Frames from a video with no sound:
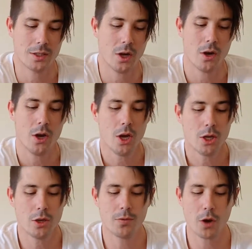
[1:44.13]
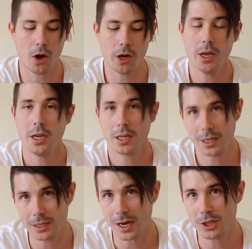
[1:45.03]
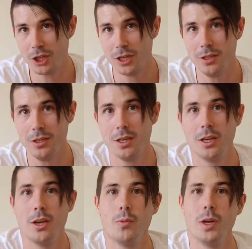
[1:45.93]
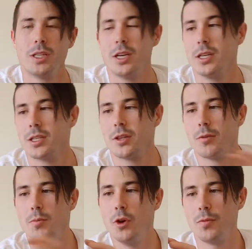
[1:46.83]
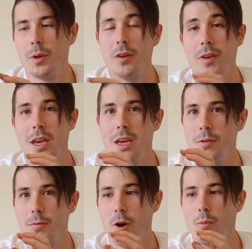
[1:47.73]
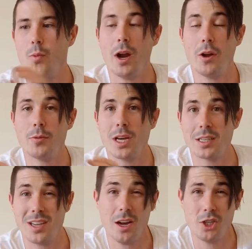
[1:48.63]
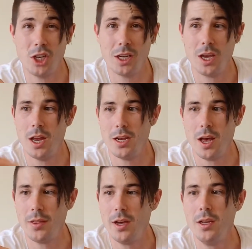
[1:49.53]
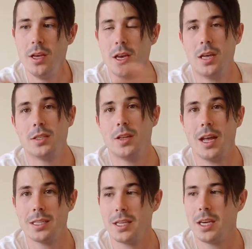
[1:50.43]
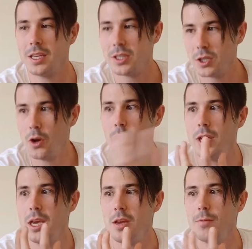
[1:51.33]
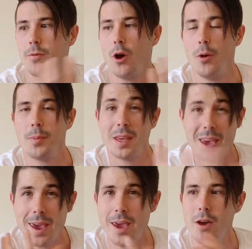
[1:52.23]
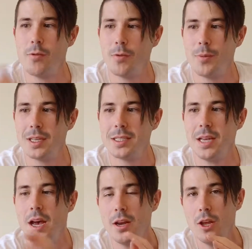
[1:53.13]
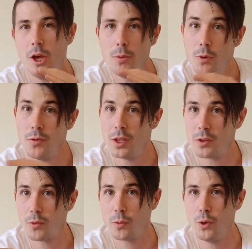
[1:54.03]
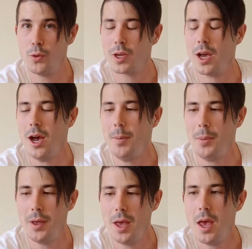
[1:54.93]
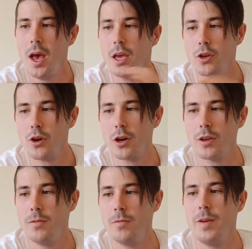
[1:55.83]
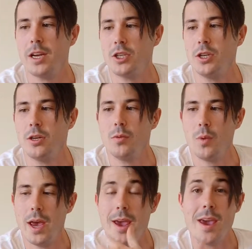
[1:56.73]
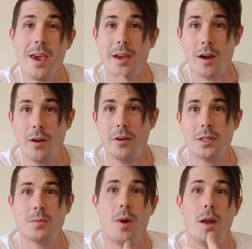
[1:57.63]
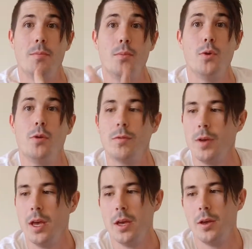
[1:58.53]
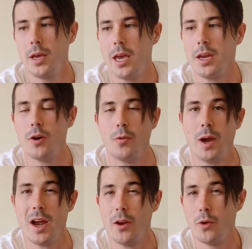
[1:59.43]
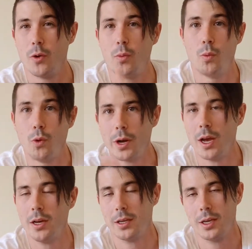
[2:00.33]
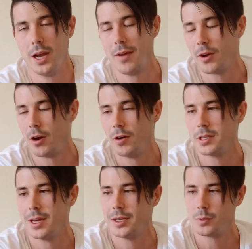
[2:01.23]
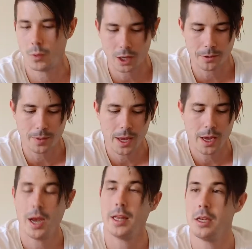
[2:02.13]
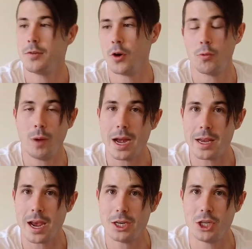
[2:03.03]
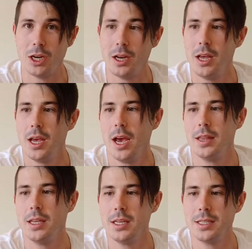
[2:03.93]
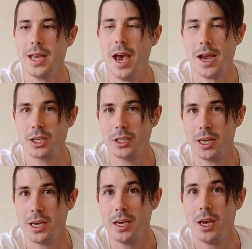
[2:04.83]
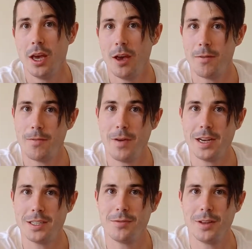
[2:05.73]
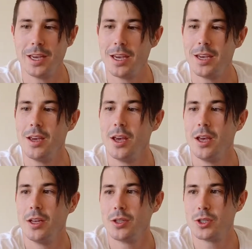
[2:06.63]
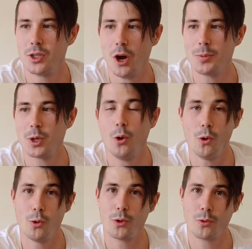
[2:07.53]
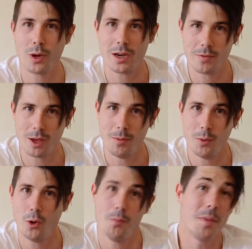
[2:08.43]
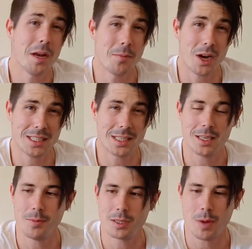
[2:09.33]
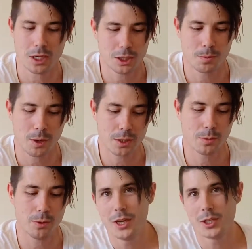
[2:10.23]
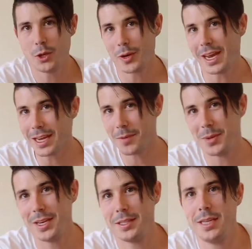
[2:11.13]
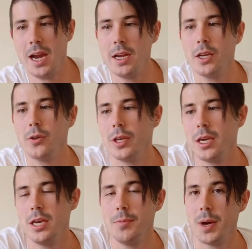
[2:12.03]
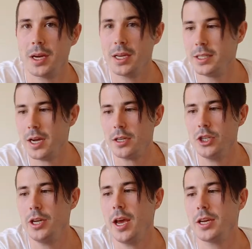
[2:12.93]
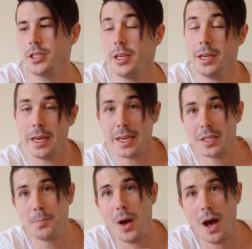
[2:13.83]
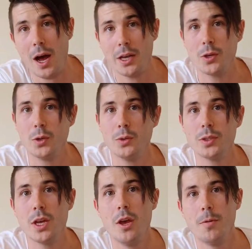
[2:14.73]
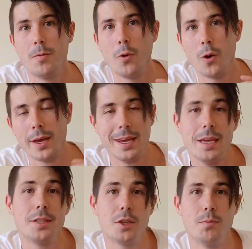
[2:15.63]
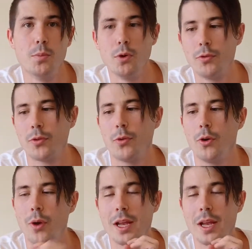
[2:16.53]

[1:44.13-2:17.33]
So you've got conduction, which is the movement of heat from one object touching another. And so that's the external heat from the air or from the sun moving through the cup. Uh, you got convection, where air currents might move heat around or water can have currents as well and then you've got radiation. And this actually effectively stops all three of them or minimizes them as much as possible. So we're getting a bit technical here, but conduction actually needs particles for heat to move through.